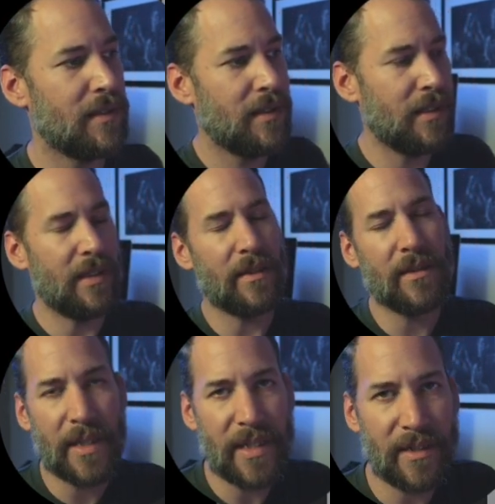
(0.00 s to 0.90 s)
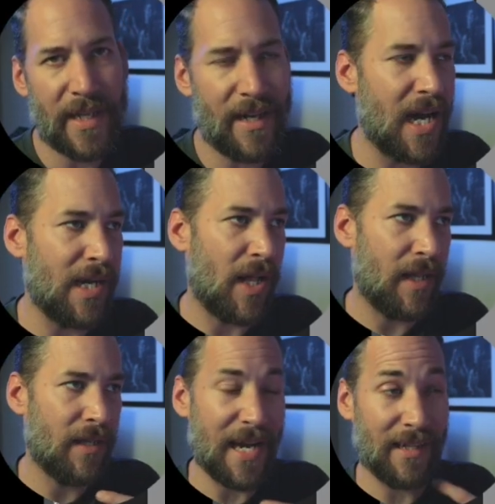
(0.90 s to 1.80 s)
And letting that
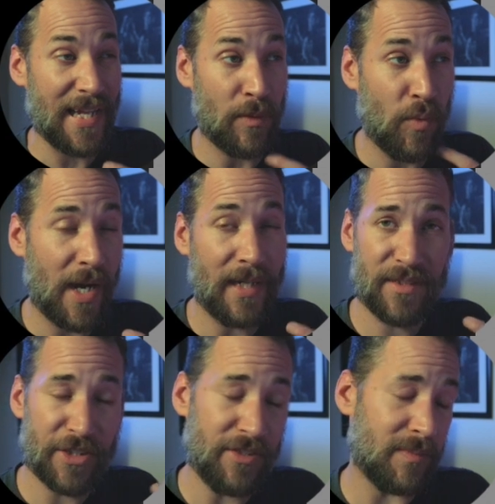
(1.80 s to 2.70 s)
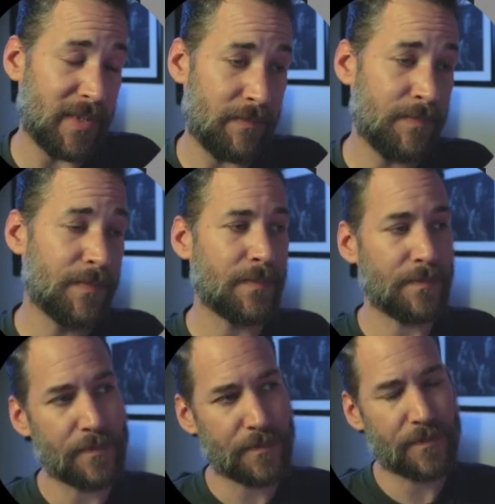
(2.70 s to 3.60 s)
highlight white,
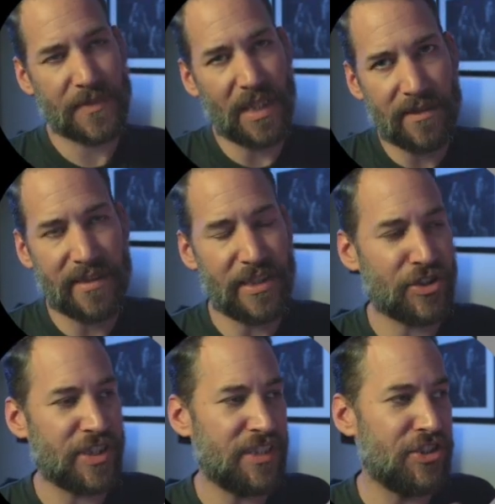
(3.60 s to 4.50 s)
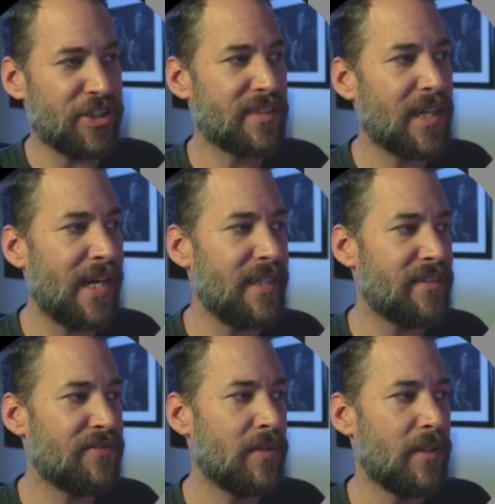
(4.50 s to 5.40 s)
essentially just kind
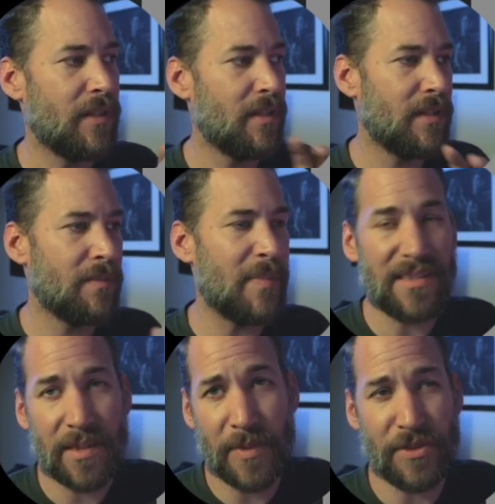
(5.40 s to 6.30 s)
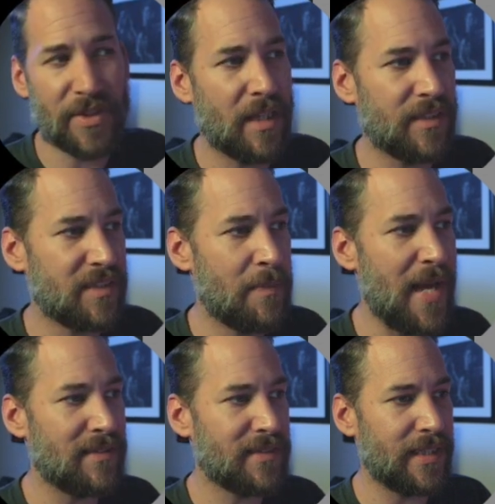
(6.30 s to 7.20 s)
of make some of those colors
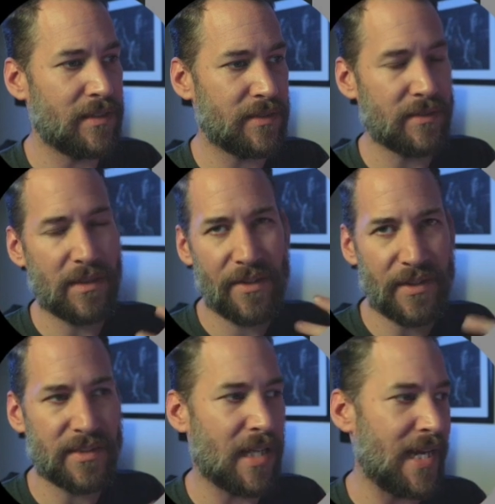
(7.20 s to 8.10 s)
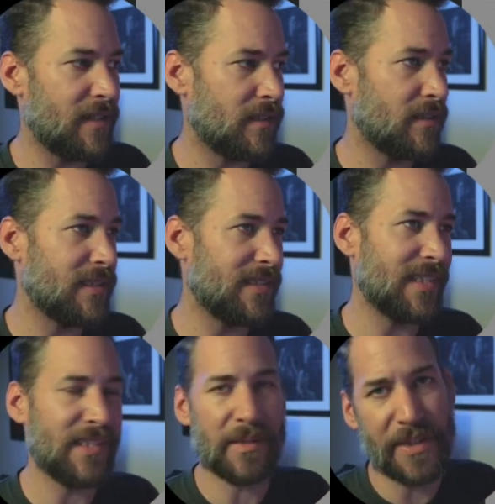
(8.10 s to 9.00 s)
pastels, others lighter, and
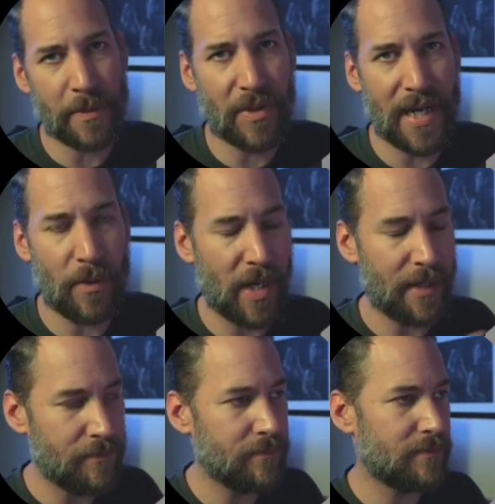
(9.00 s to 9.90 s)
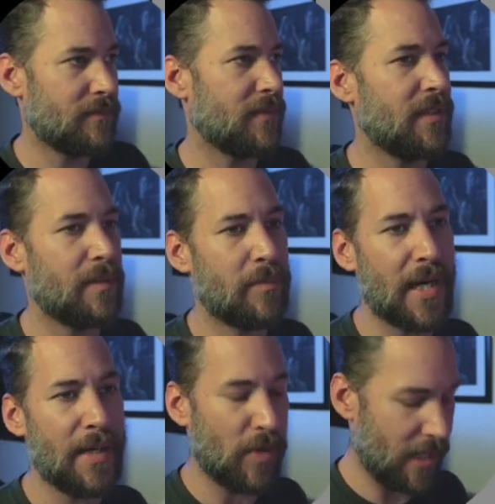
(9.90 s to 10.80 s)
then your bright white, a
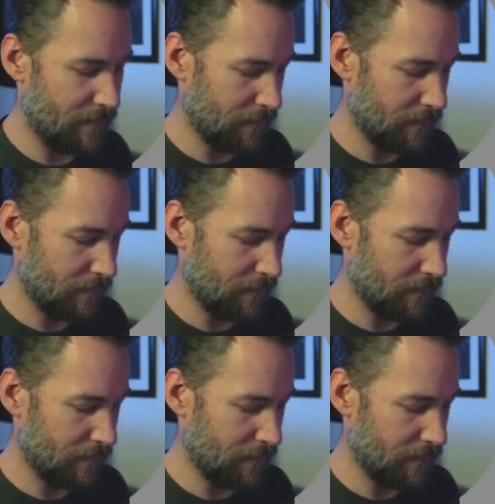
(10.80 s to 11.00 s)
bright white.